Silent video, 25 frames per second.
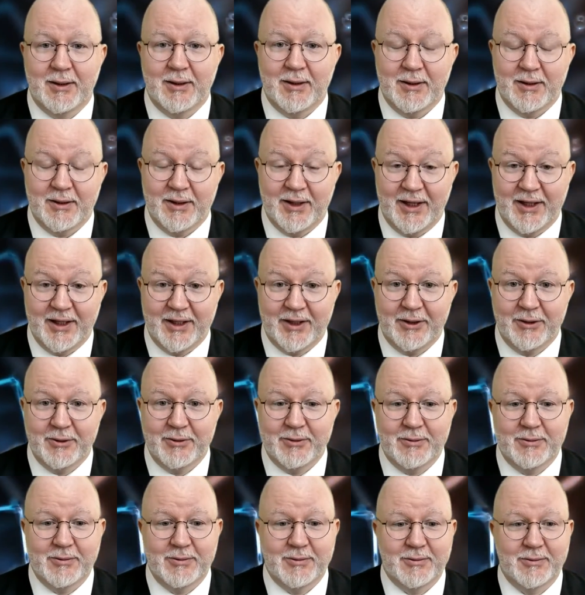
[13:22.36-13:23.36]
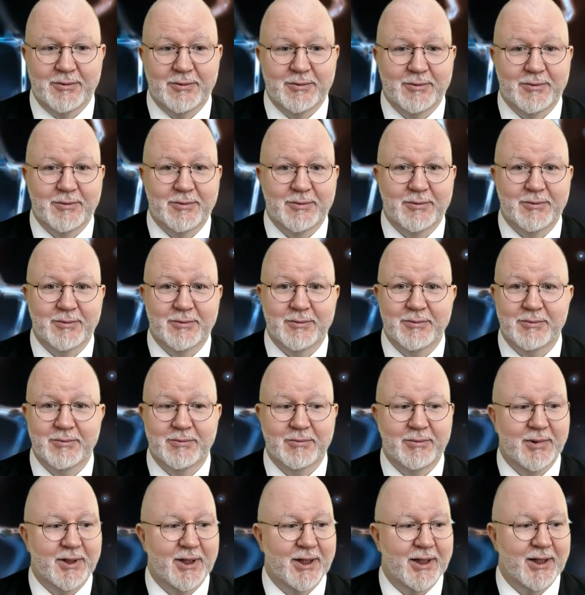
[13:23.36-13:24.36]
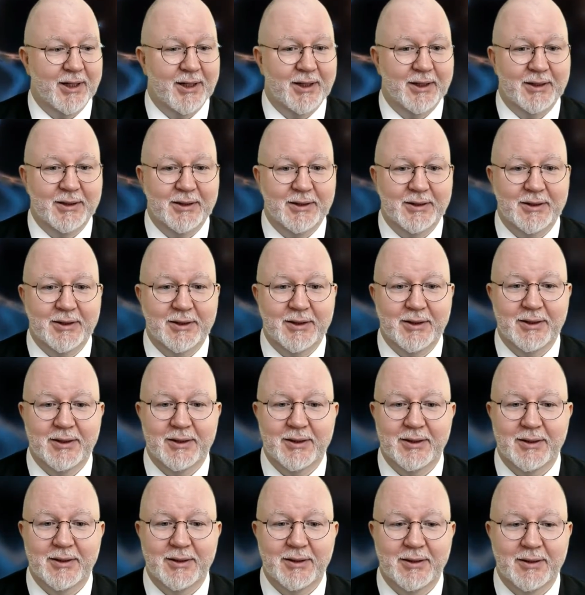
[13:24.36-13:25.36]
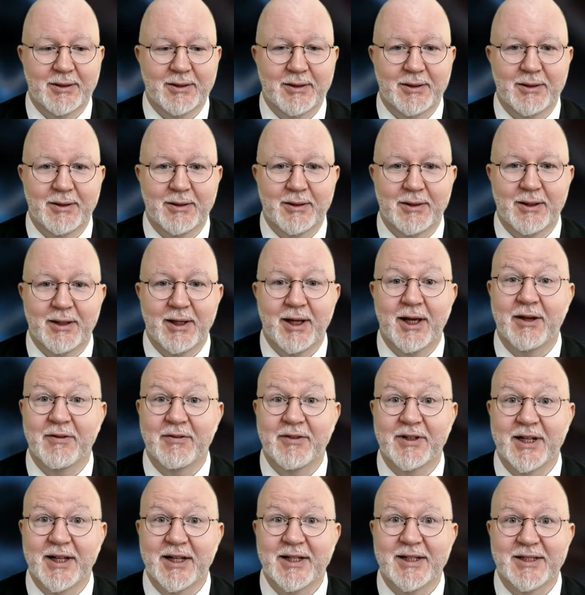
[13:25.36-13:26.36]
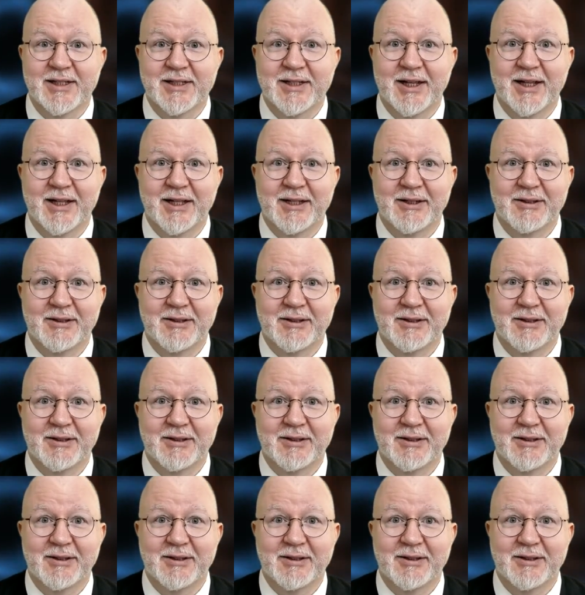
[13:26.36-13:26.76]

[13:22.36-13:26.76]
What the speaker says: Thank you, and have a nice day.